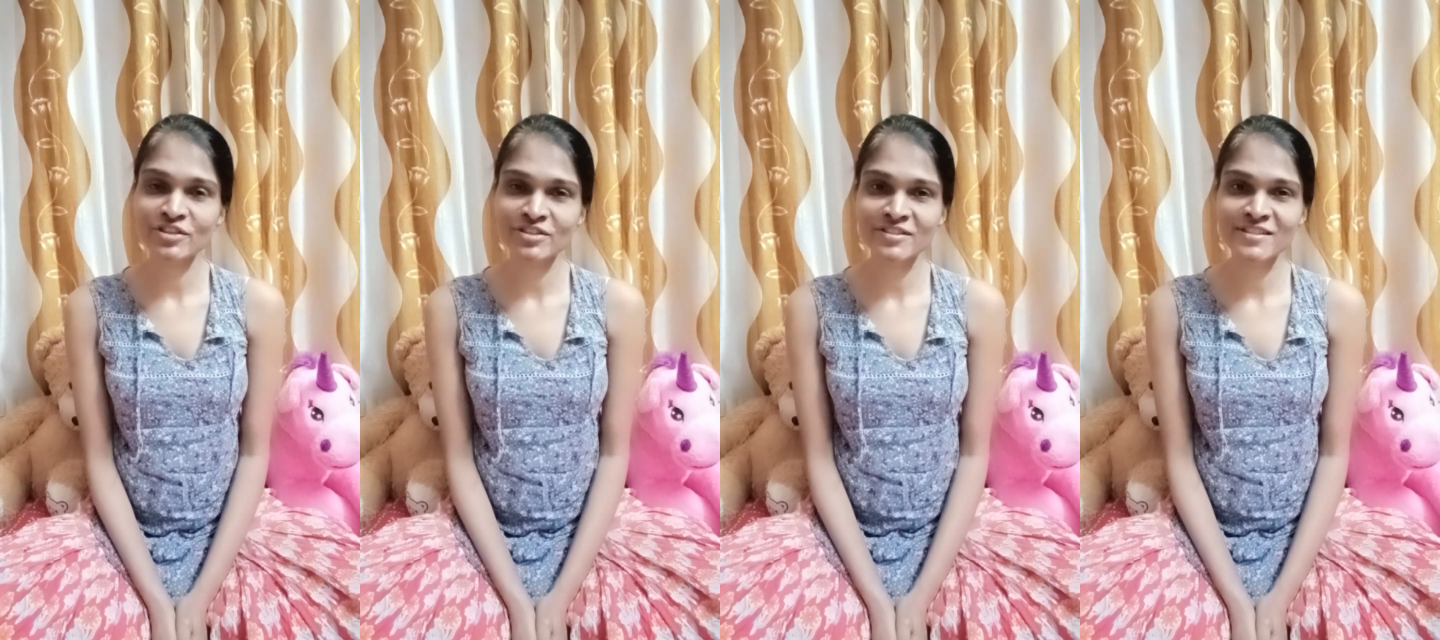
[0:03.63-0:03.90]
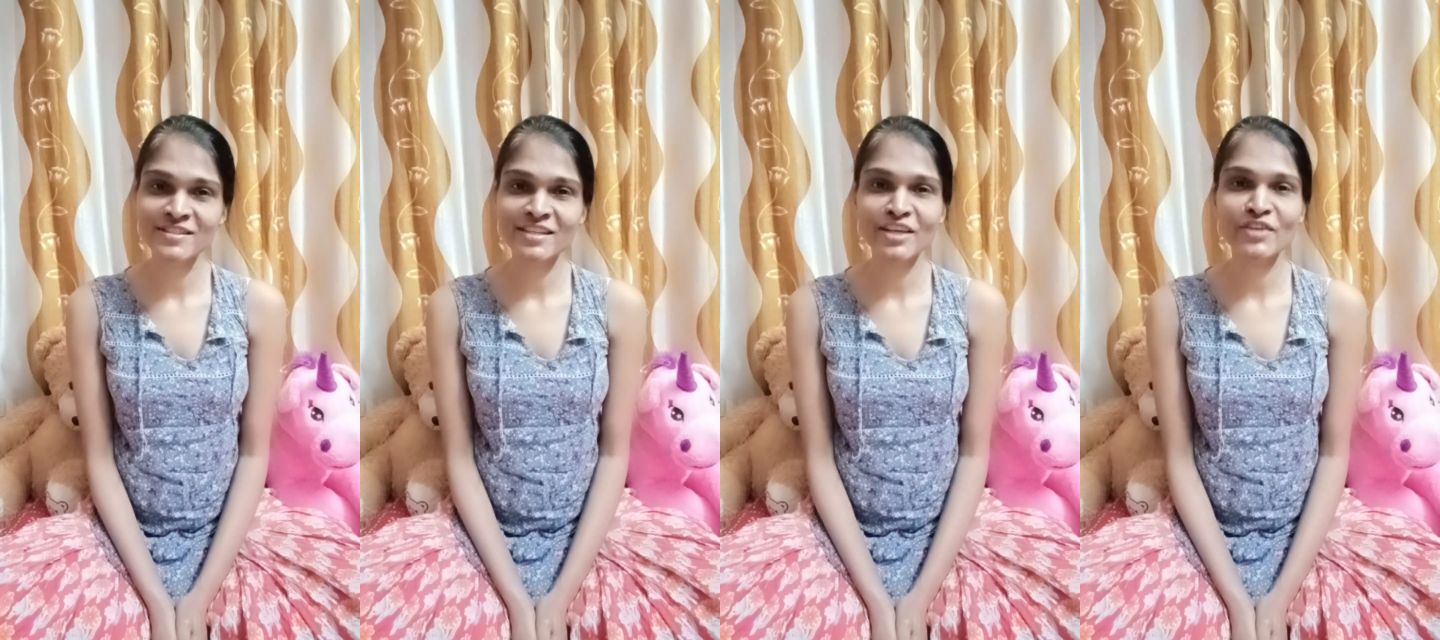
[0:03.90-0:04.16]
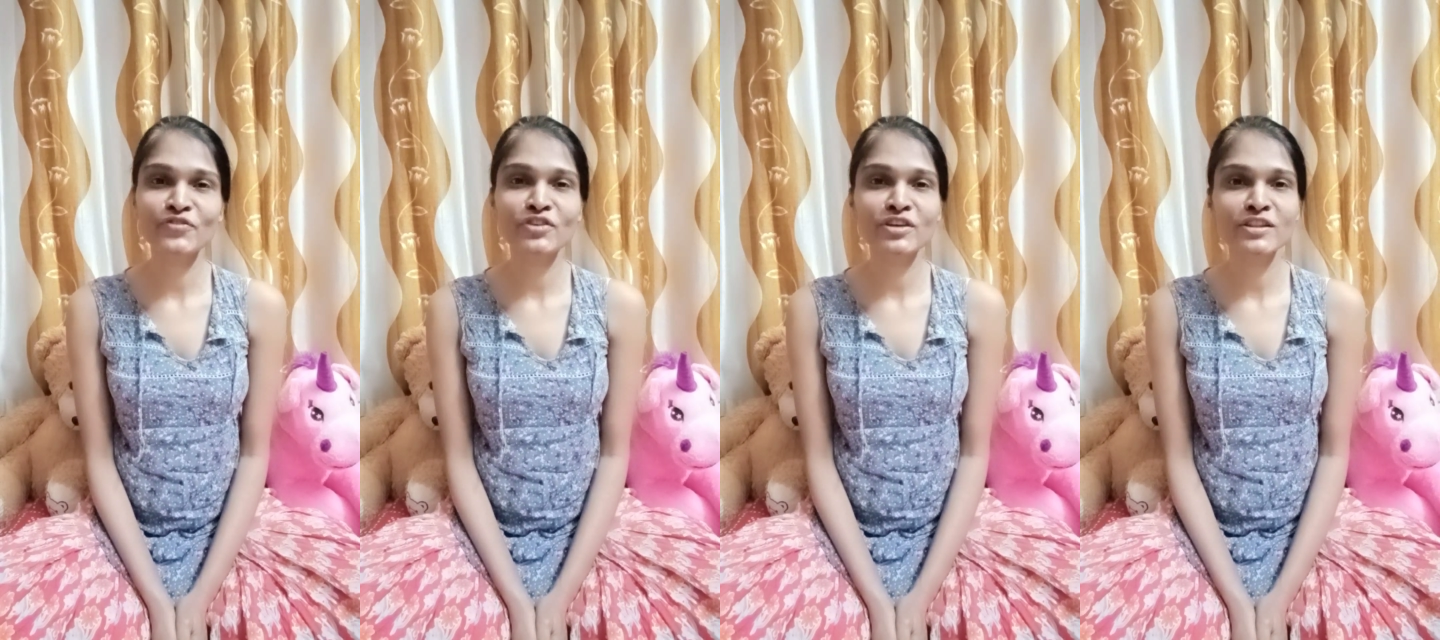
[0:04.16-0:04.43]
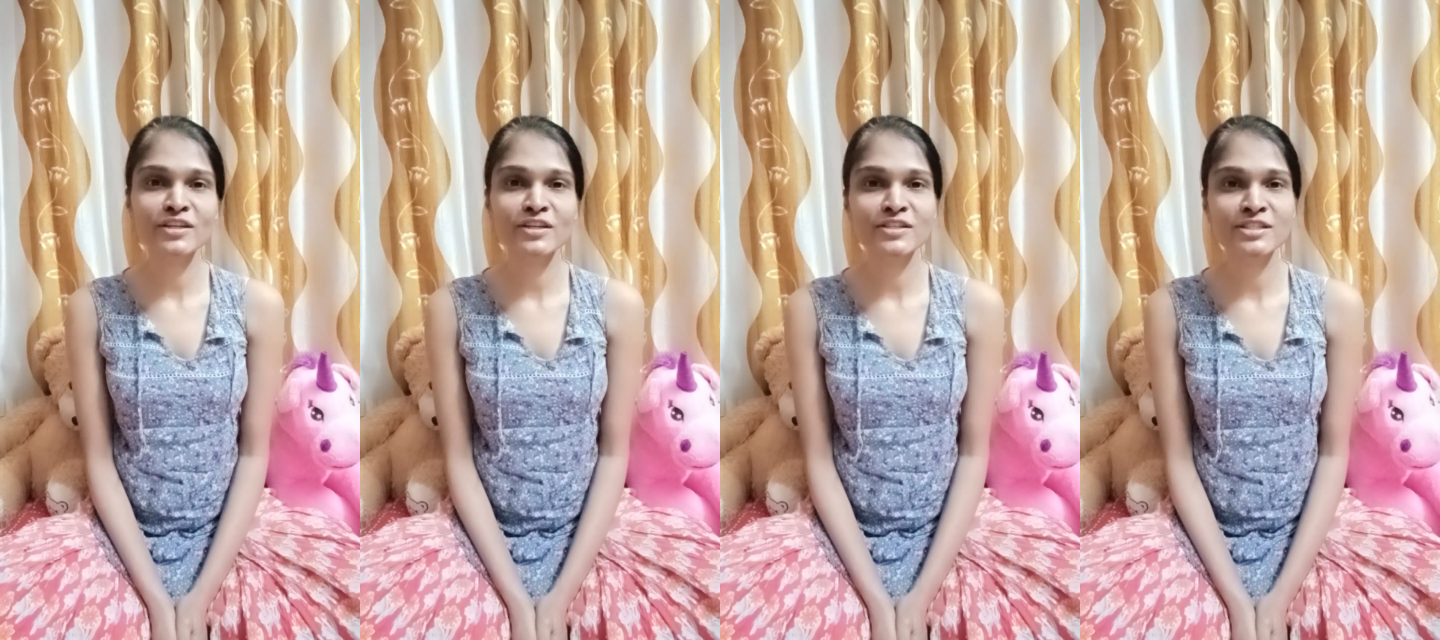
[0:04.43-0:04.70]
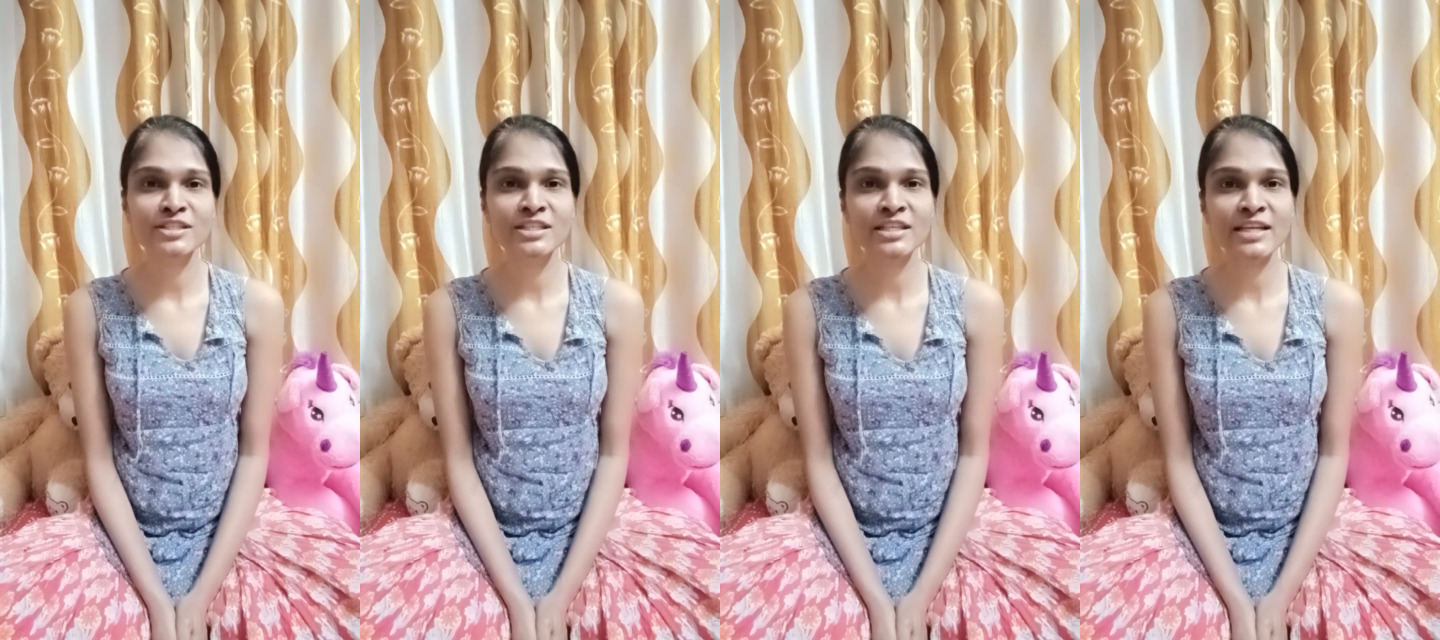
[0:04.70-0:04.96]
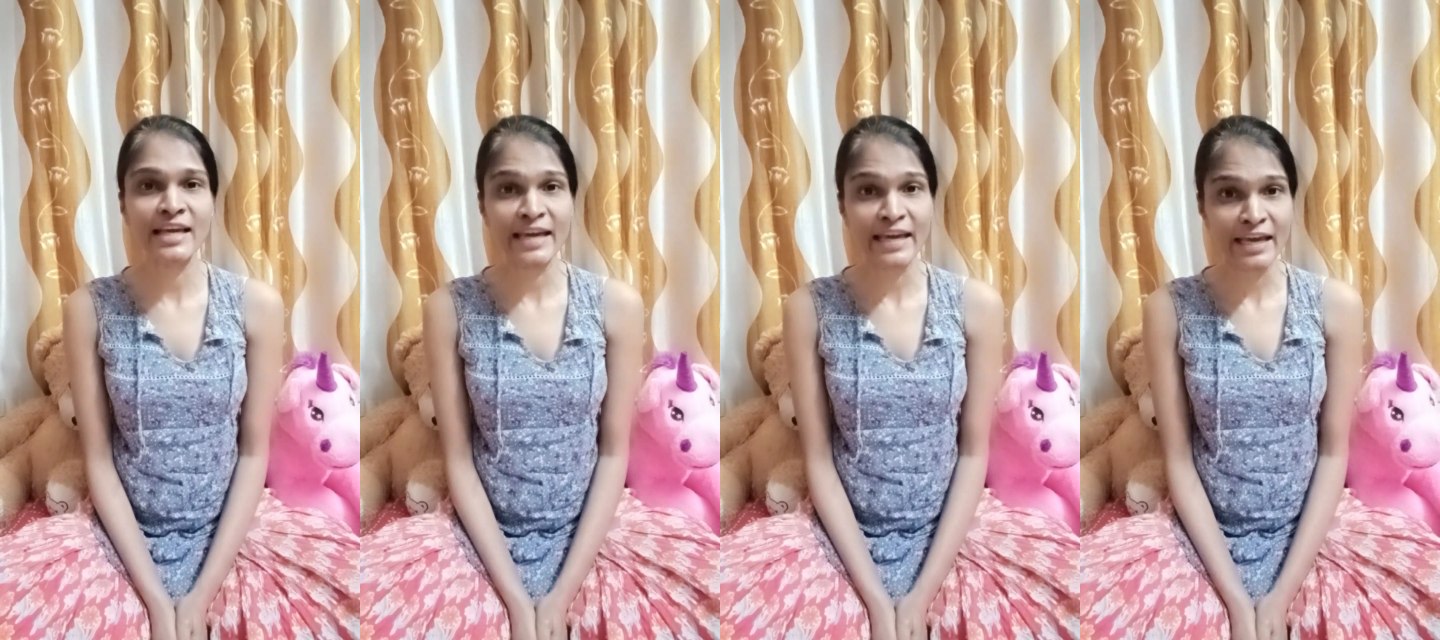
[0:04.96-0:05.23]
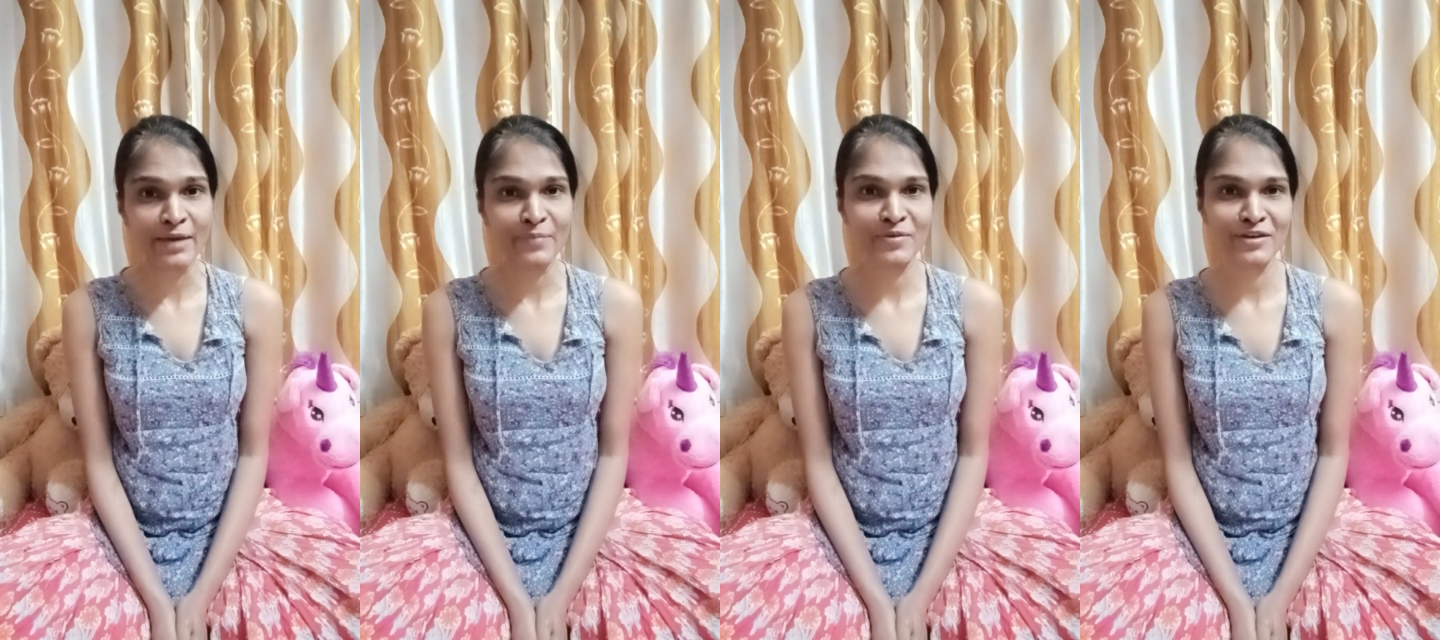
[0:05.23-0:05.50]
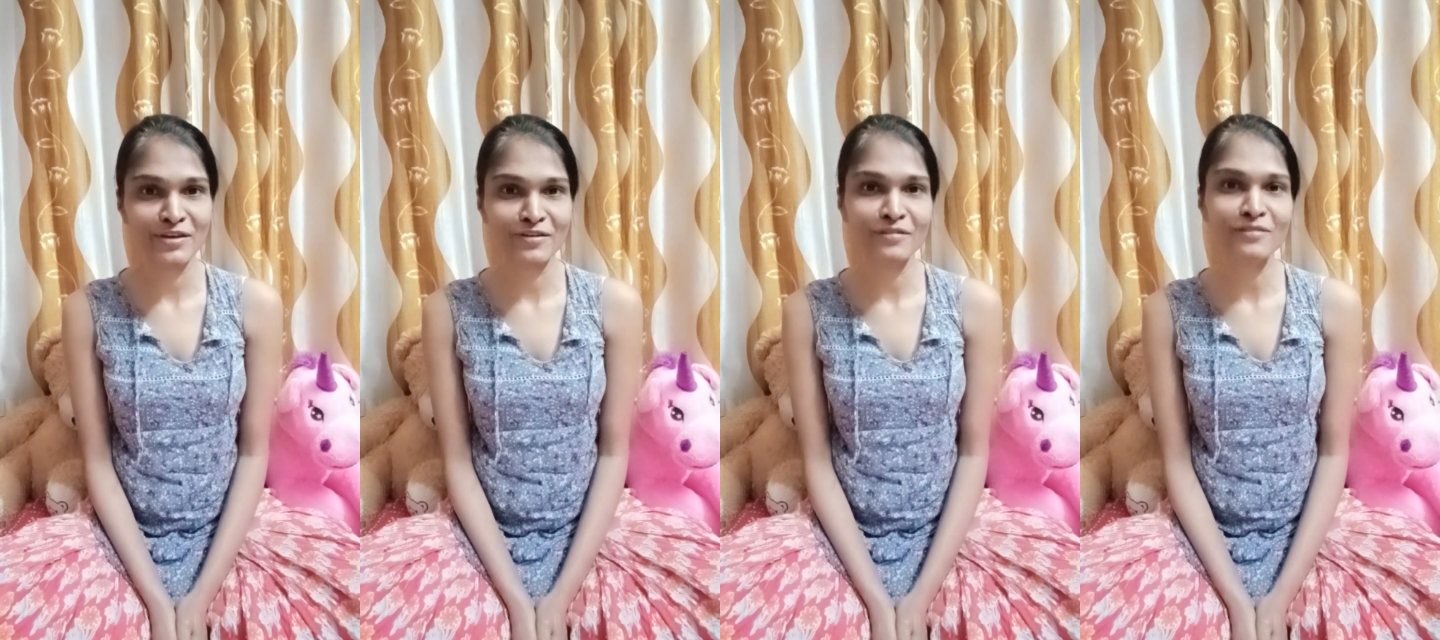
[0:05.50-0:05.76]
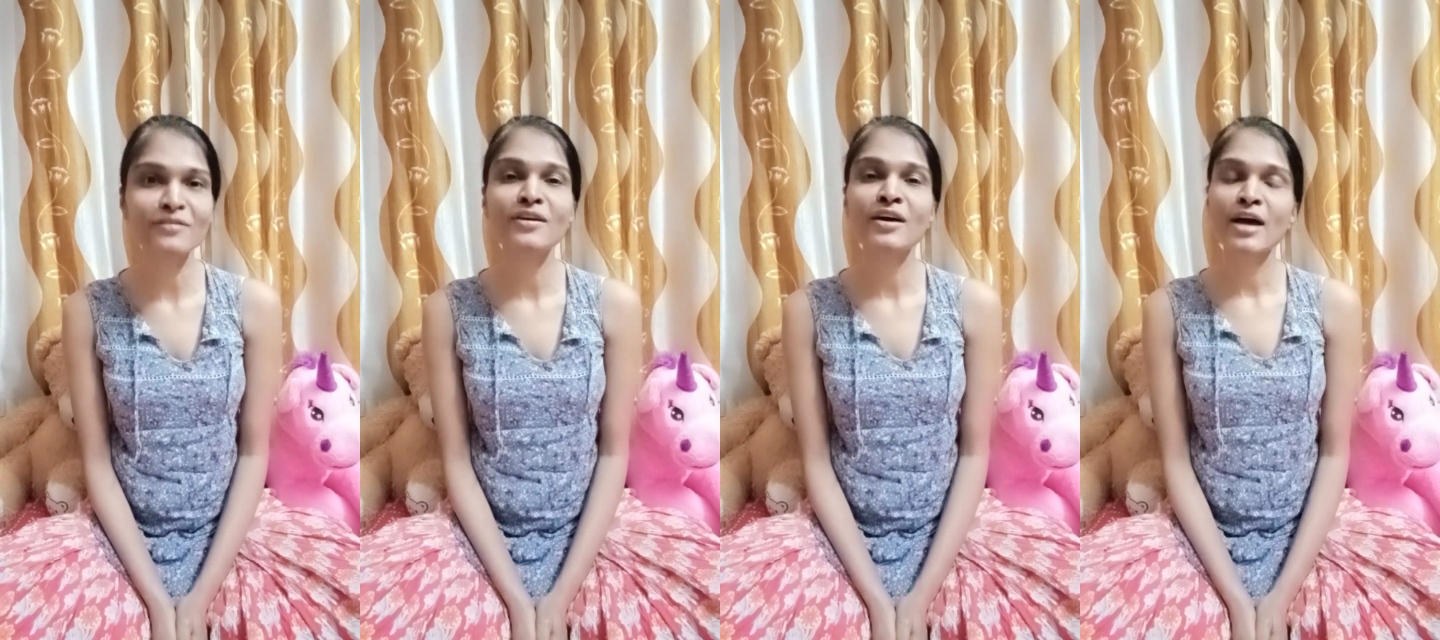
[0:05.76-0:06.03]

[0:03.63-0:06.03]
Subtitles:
Thursday, 1:30 a.m. here.